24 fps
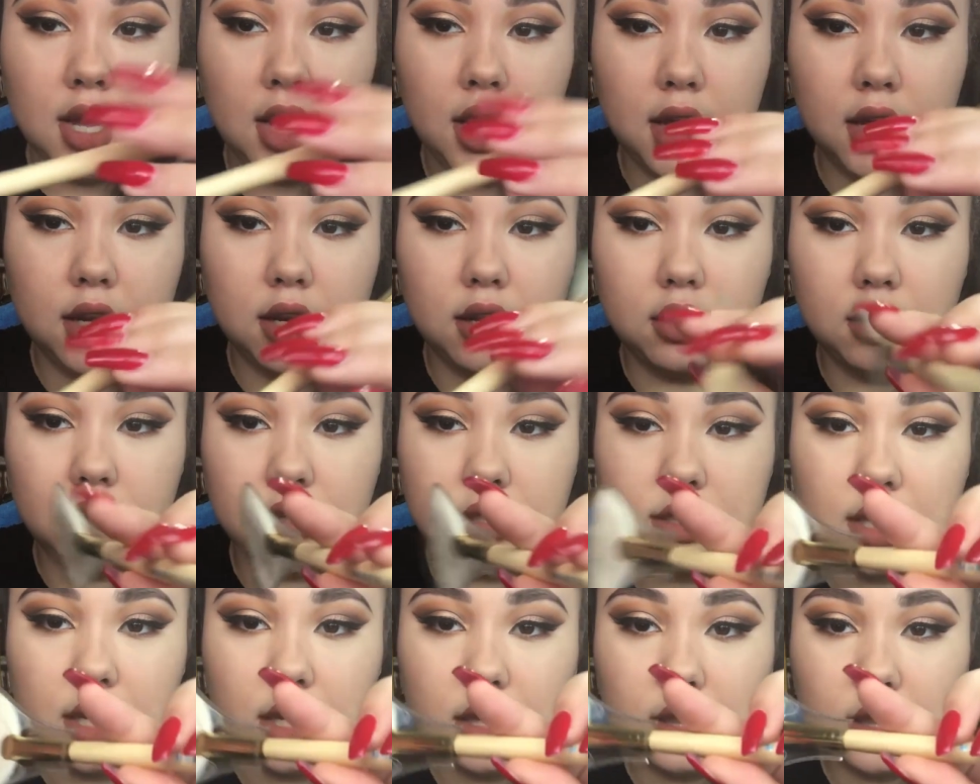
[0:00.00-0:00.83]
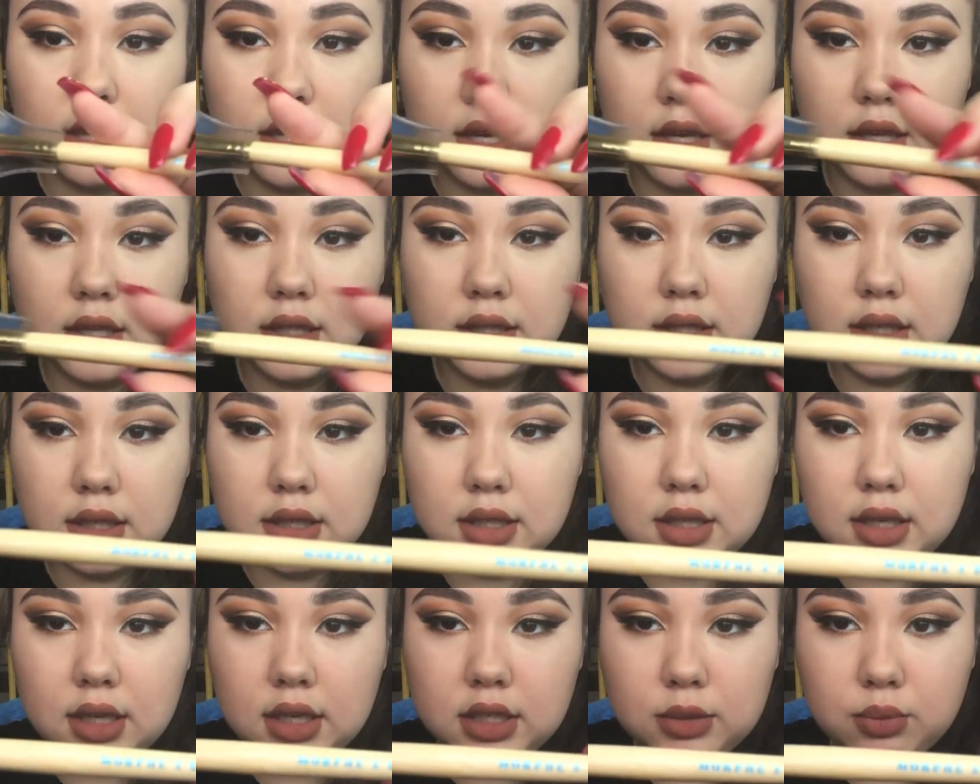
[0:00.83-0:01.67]
and it looks like this. It
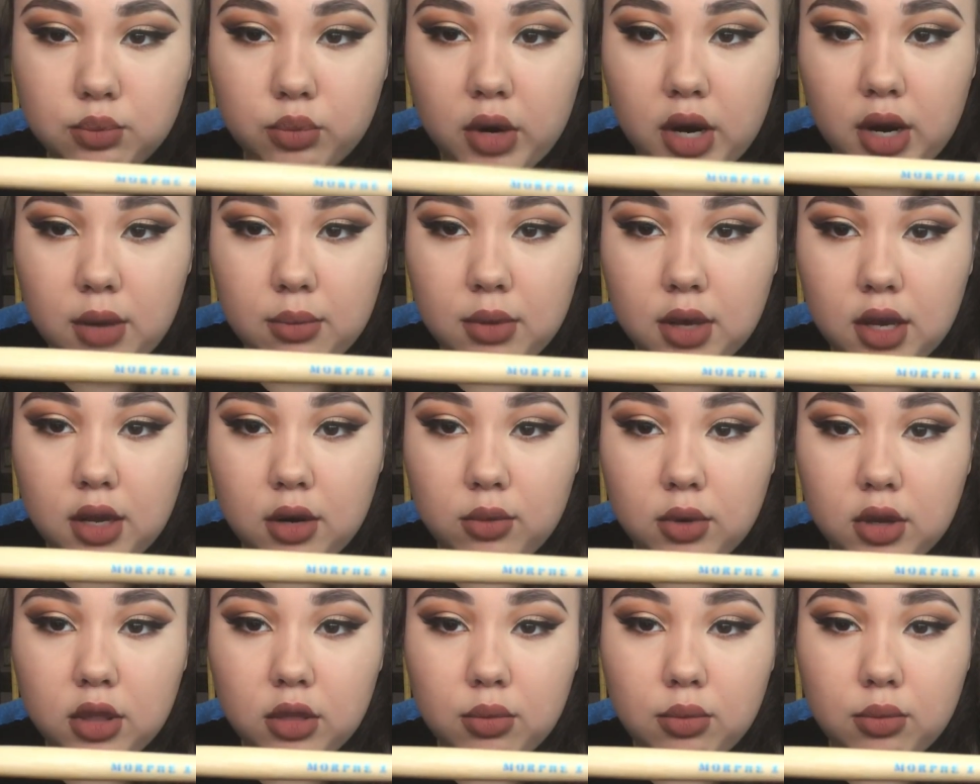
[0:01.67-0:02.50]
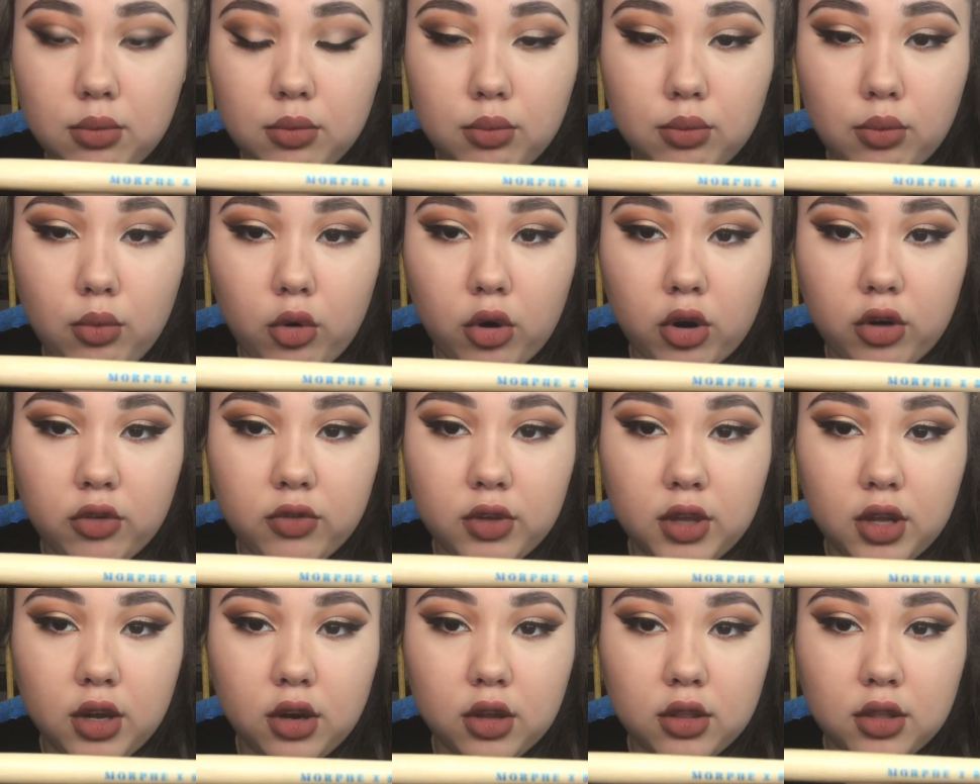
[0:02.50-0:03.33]
says Bretman with
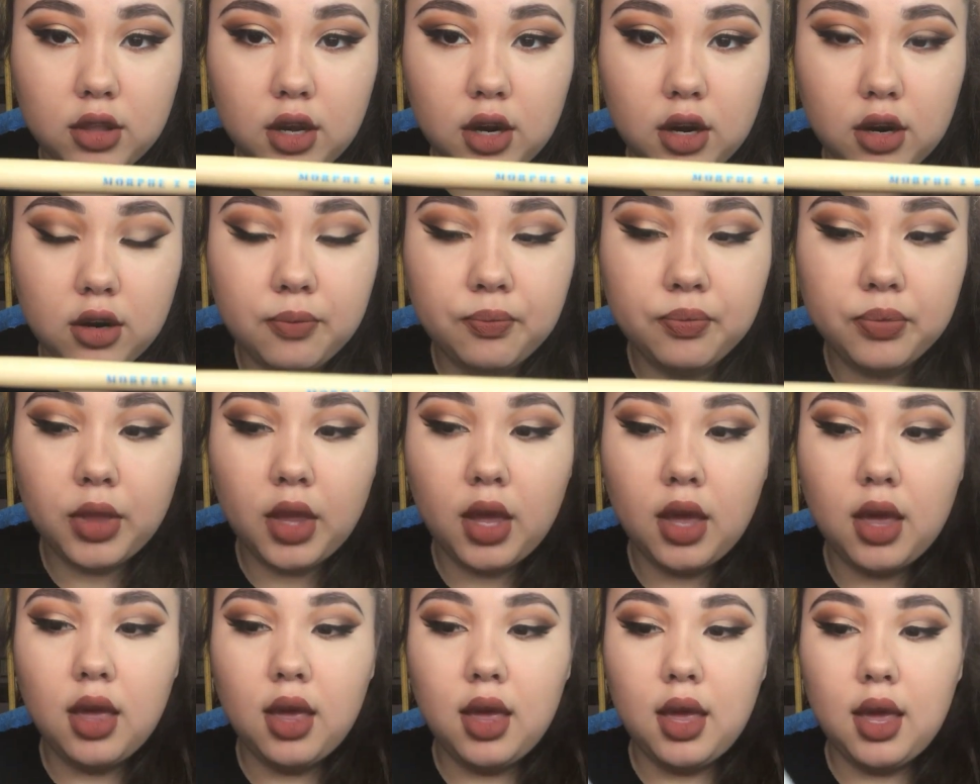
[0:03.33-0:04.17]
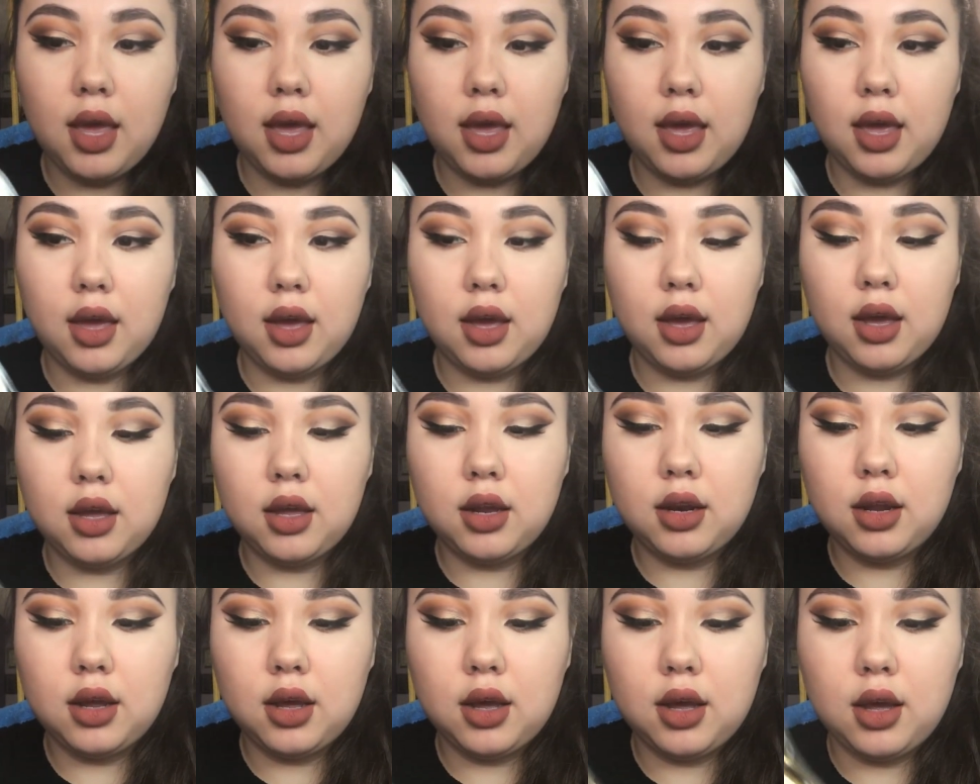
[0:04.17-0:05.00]
Morphe on there.
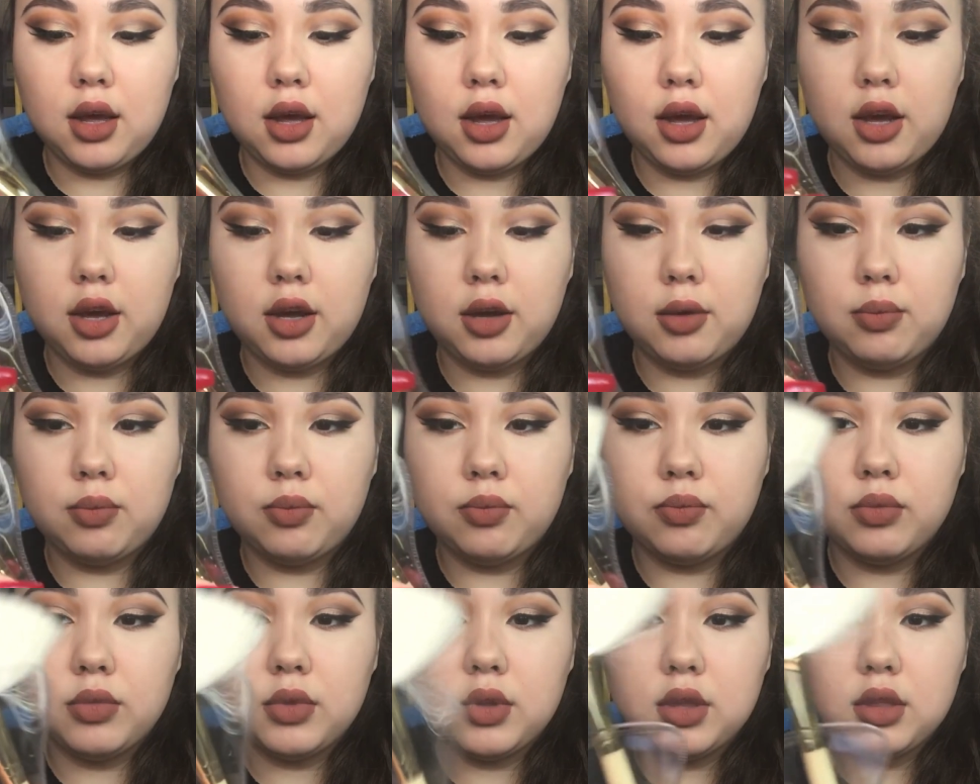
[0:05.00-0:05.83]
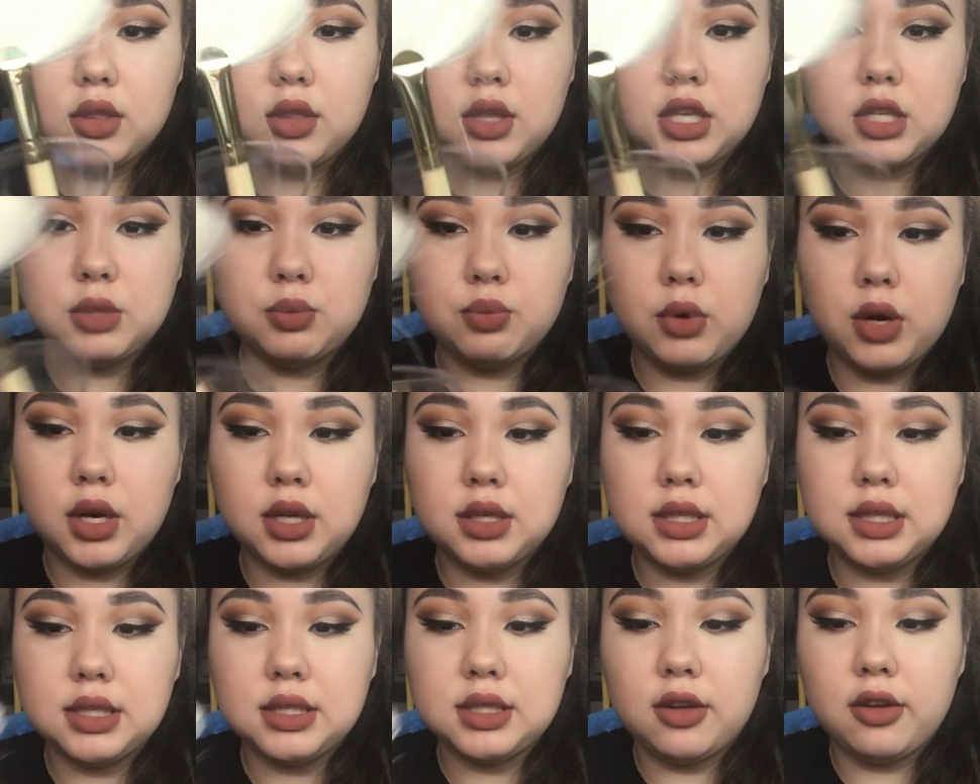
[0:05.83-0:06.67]
And this
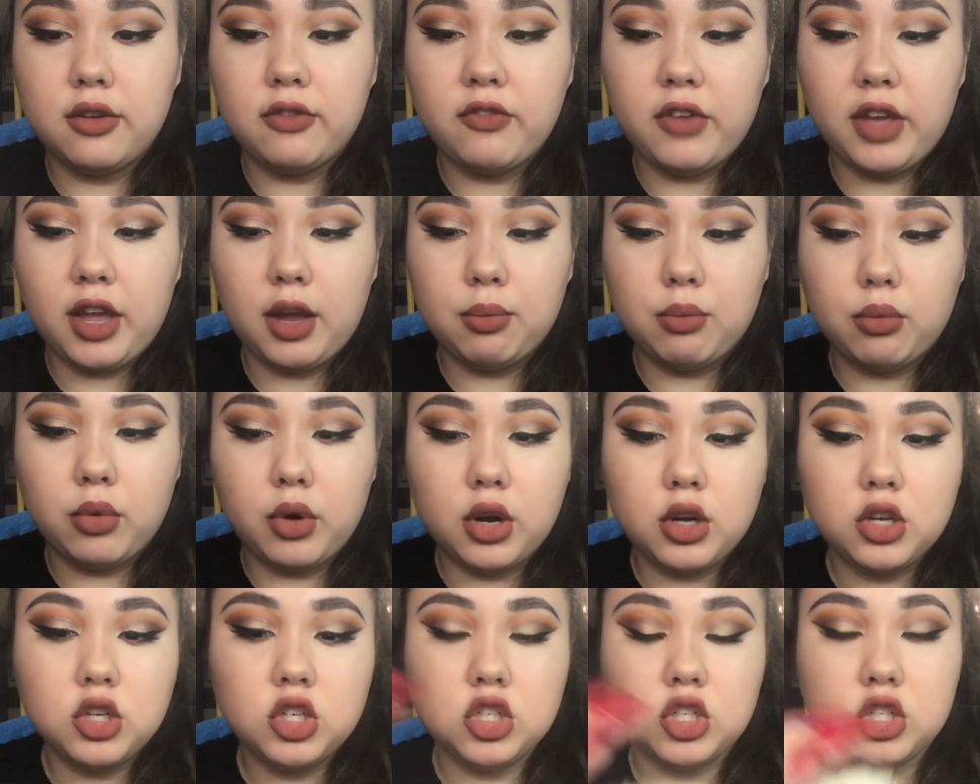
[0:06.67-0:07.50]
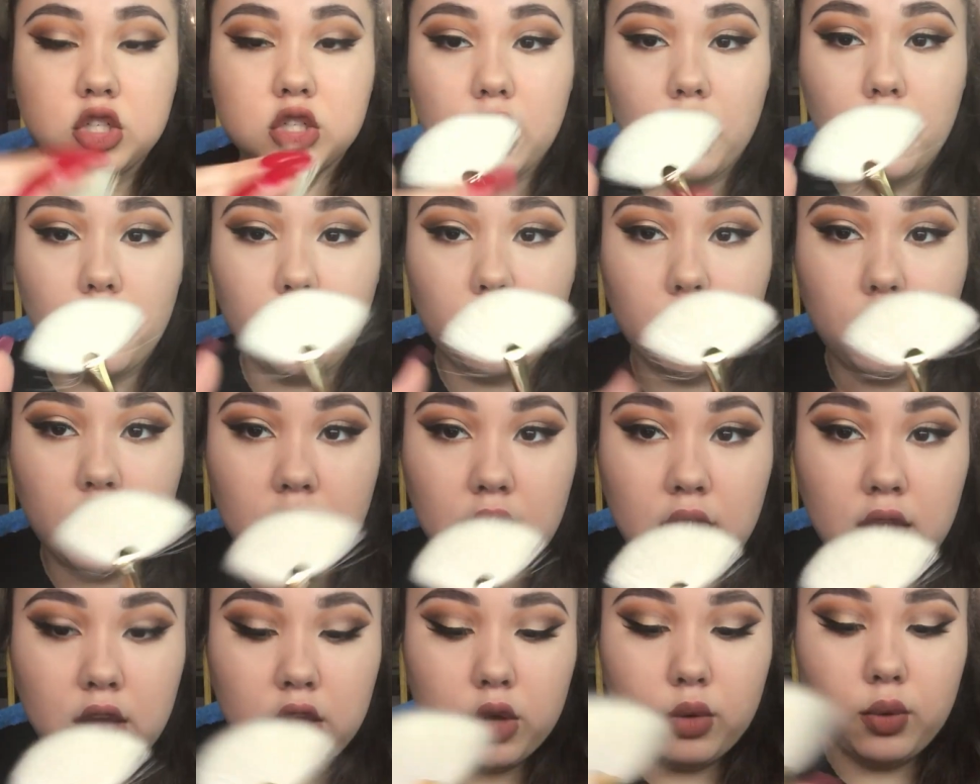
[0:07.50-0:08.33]
brush is a fan brush, so
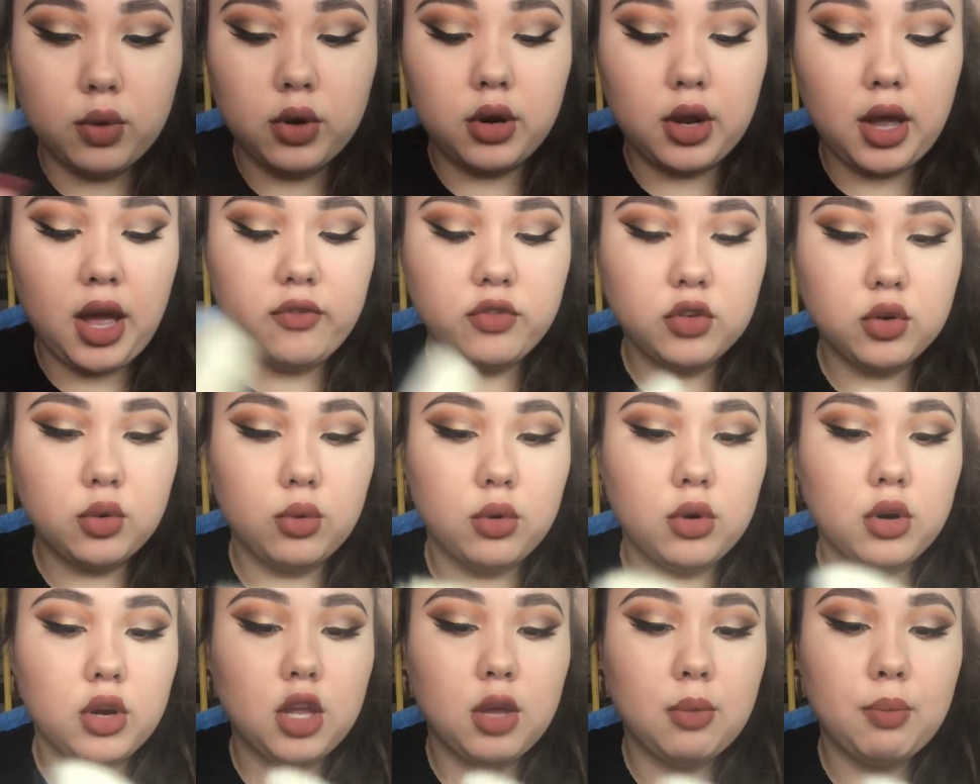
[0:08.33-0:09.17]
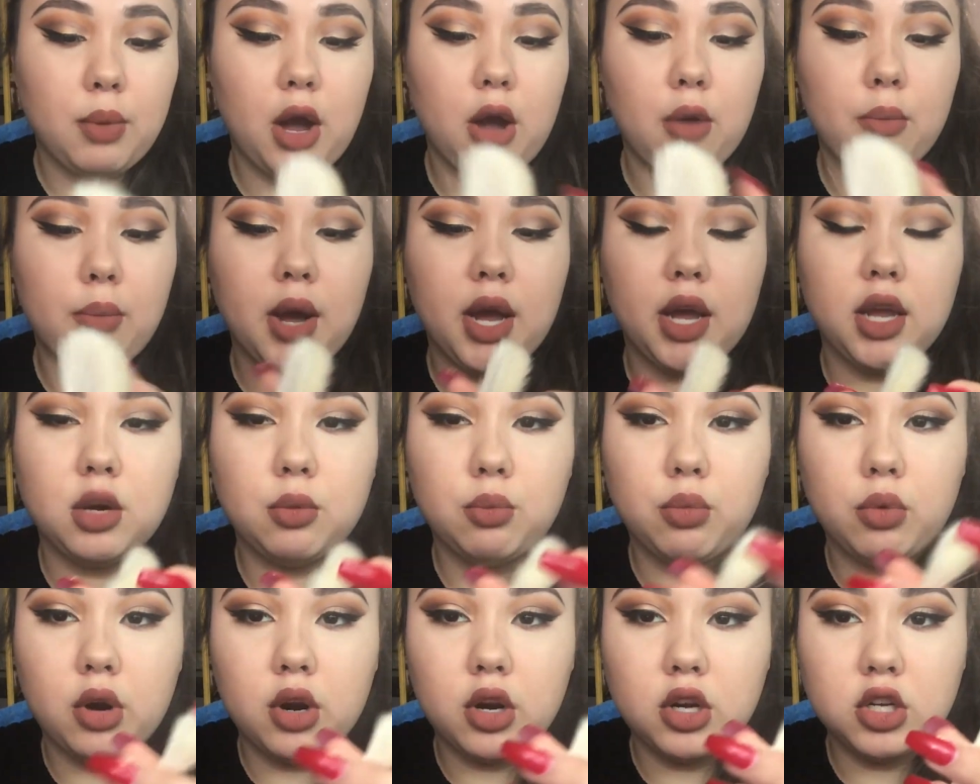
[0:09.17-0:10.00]
you wouldn't have to worry about buying
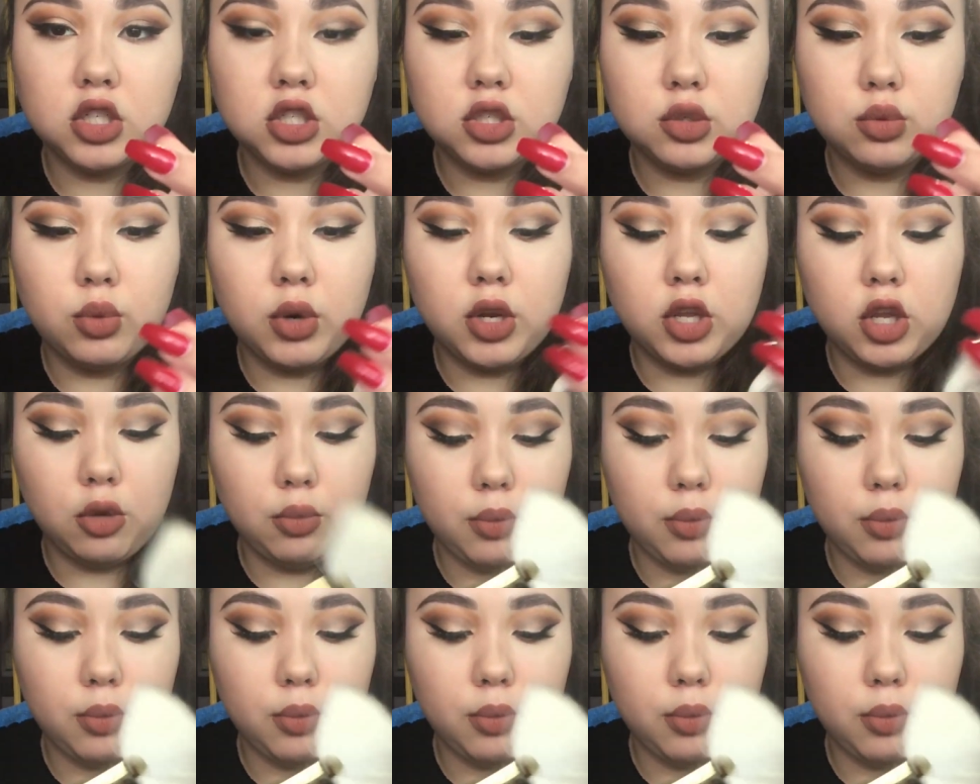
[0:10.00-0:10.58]
a brush when you're